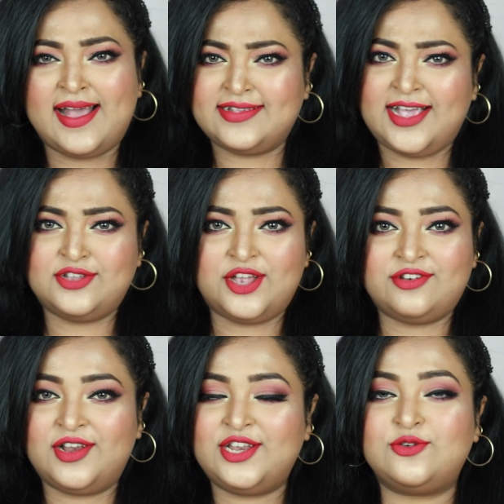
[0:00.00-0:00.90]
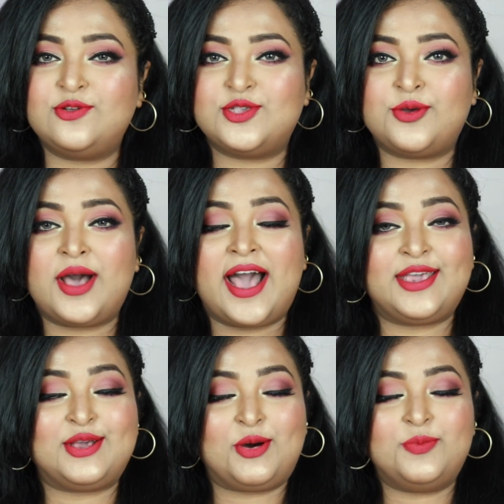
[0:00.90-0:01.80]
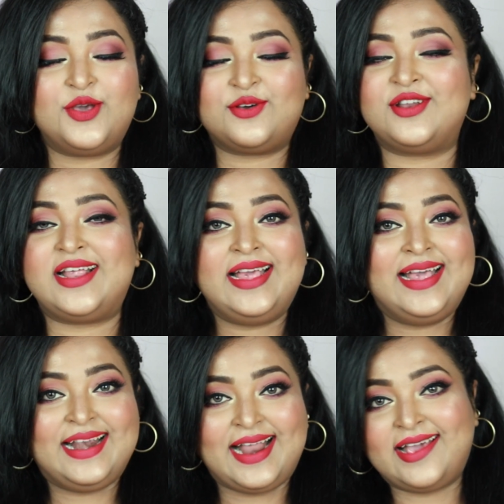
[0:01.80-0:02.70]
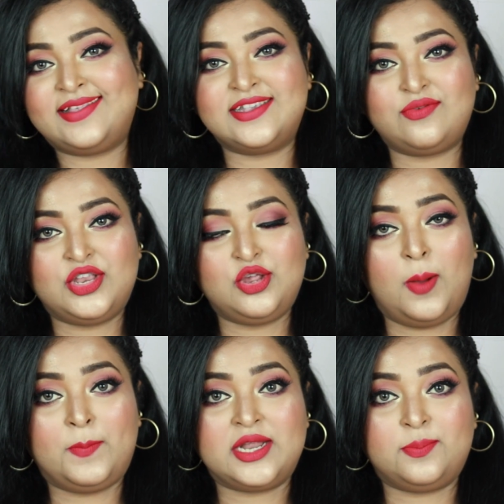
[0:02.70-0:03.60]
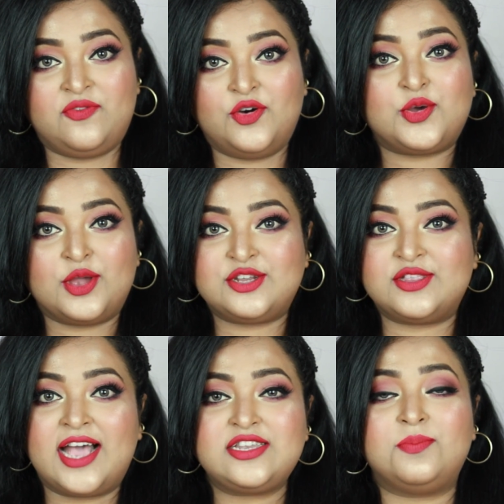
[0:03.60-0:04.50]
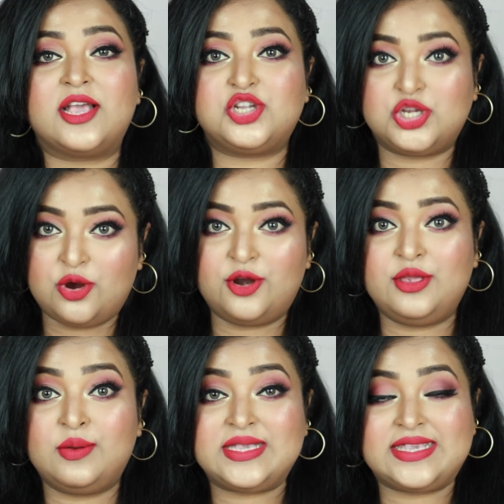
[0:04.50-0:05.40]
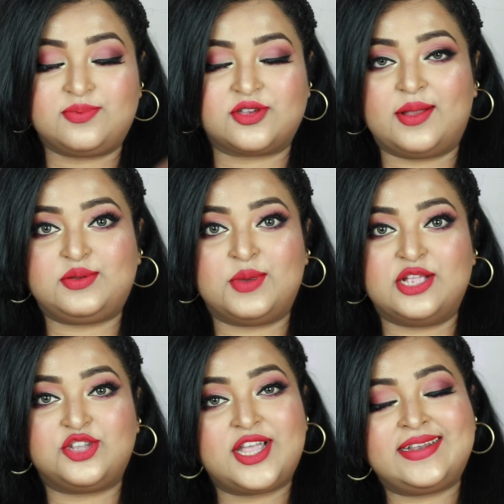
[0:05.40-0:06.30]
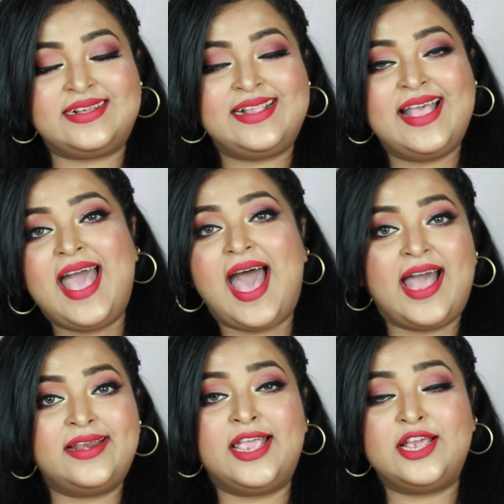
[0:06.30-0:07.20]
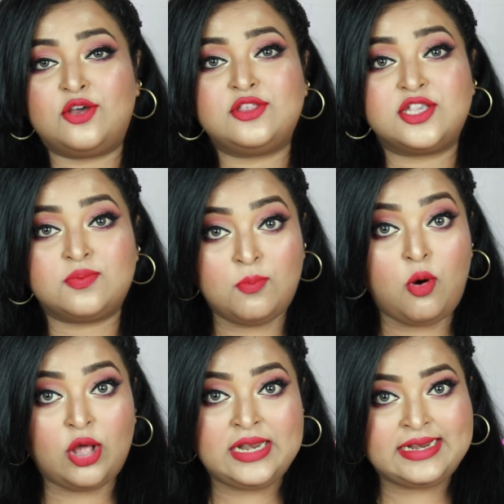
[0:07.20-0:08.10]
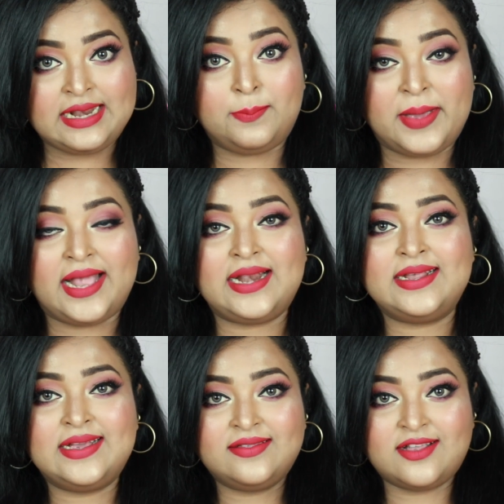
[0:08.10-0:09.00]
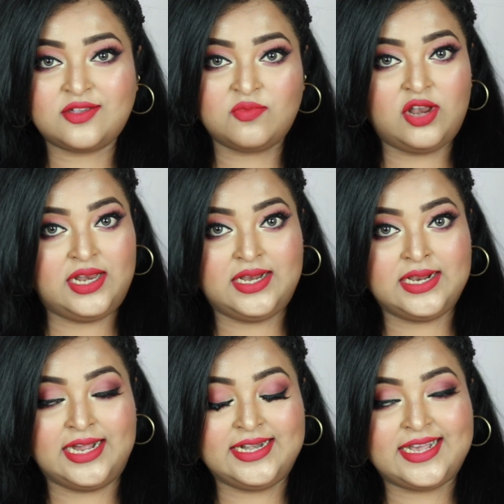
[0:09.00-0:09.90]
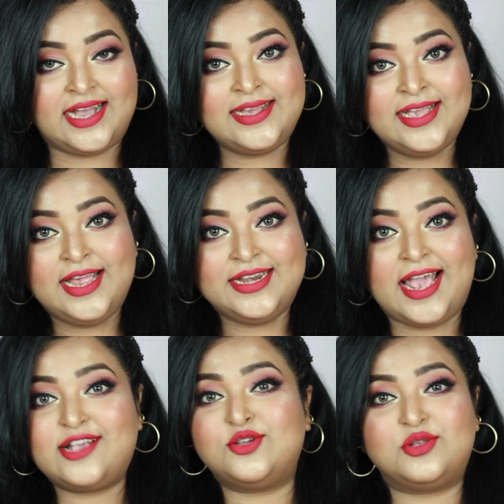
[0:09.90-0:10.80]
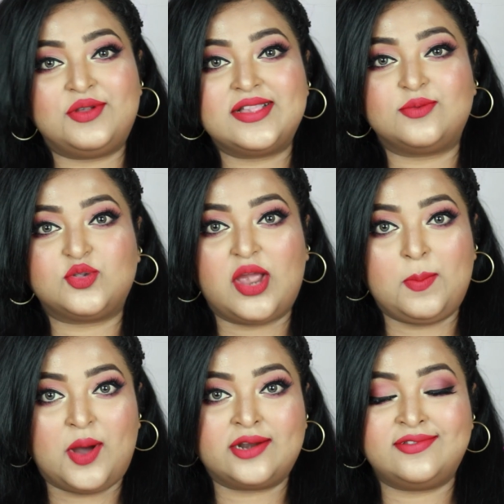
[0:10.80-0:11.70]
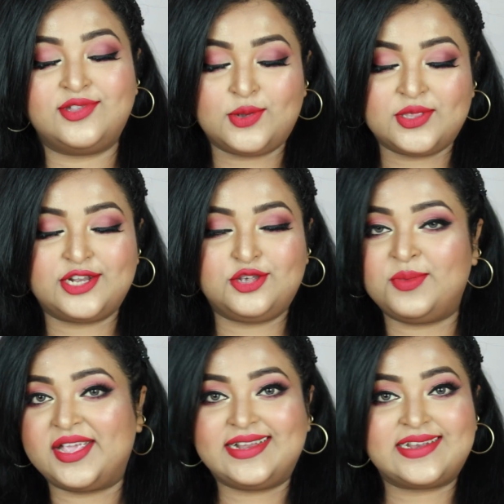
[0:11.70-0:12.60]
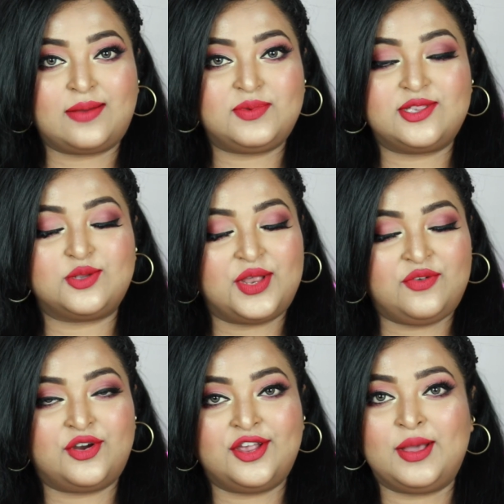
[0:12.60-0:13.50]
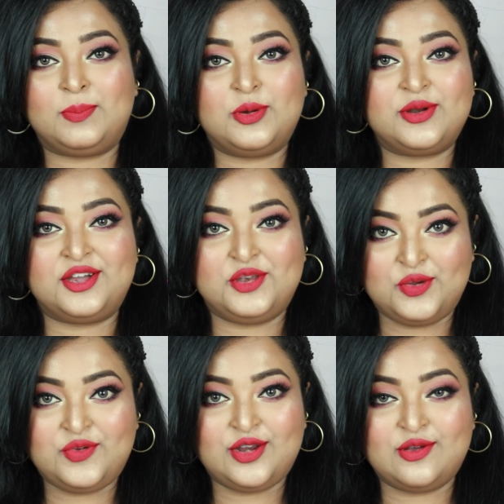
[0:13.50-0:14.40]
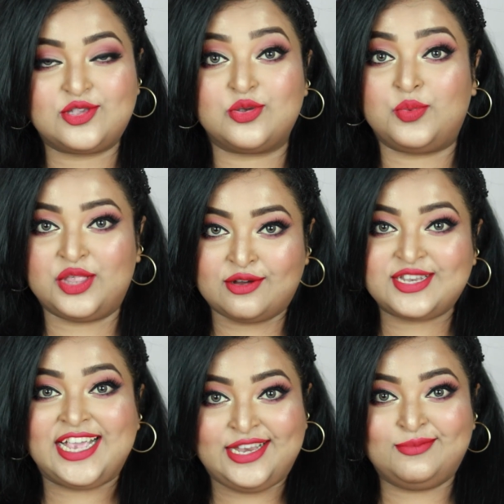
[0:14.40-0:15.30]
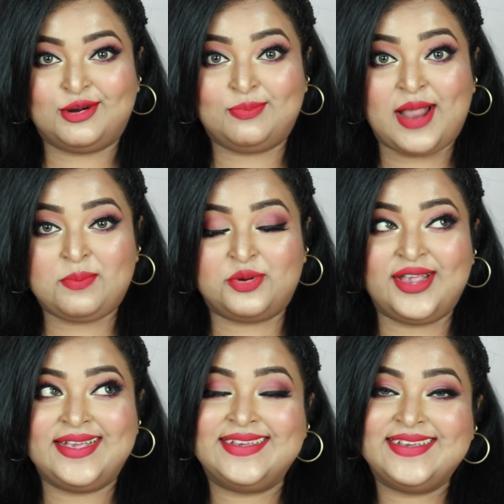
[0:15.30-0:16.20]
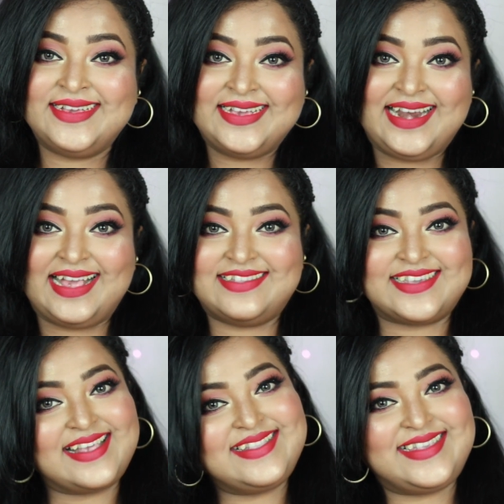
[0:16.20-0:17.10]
as I generally do, so I hope you're gonna like this video. But before going to that, make sure you subscribe to my channel and hit on the small little bell, that small little ghanta next to the red subscribe button, so that you may get updates whenever I upload a new video. So without any more blabbering, let's get